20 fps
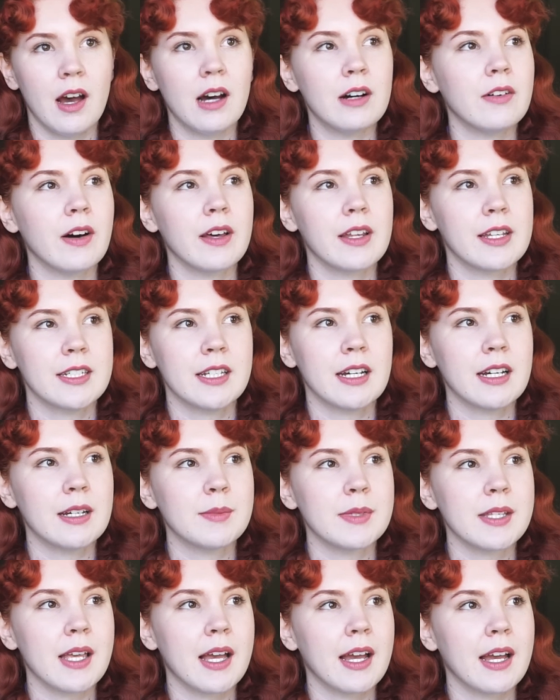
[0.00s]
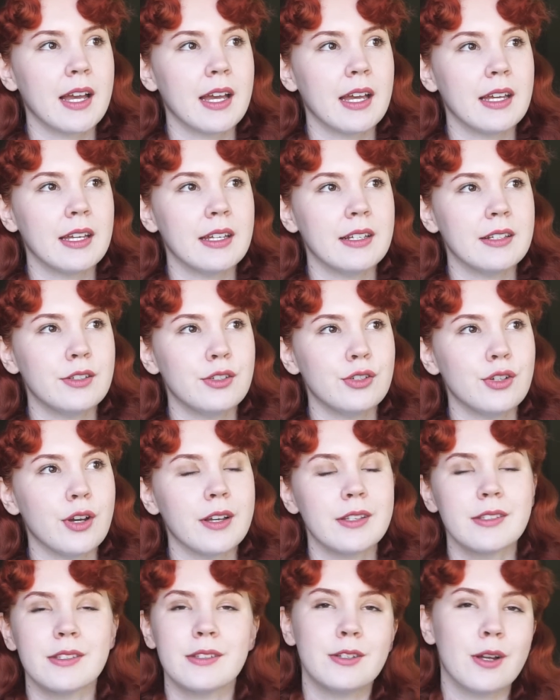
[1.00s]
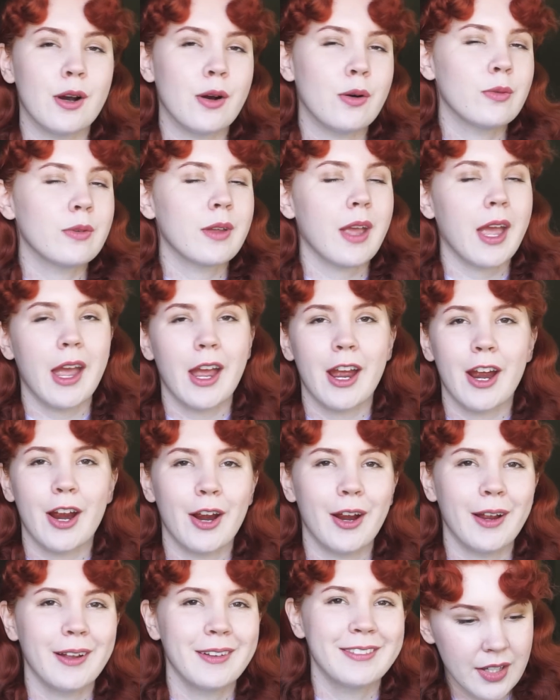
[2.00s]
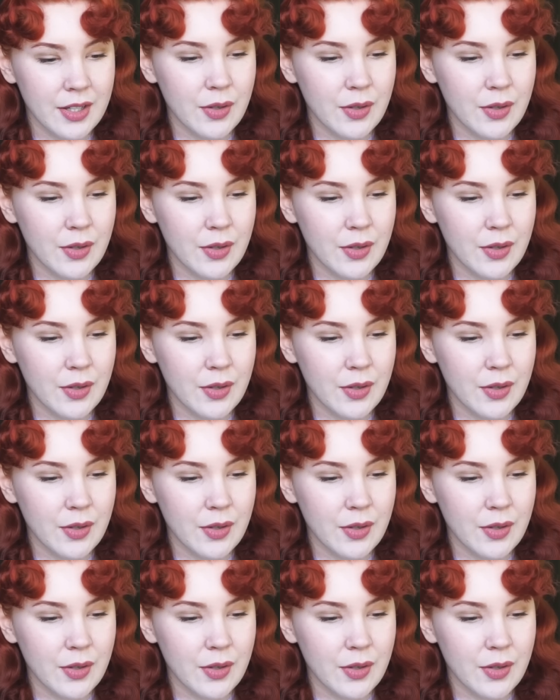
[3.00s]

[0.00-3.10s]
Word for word: A lot of times I just don't care.